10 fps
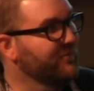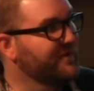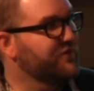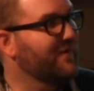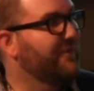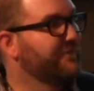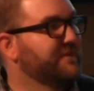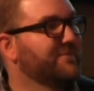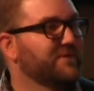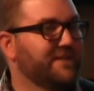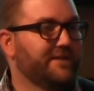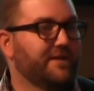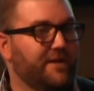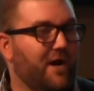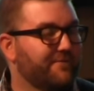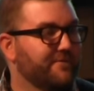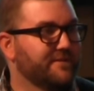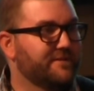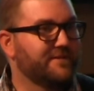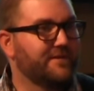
Rich Trouton to present at a conference.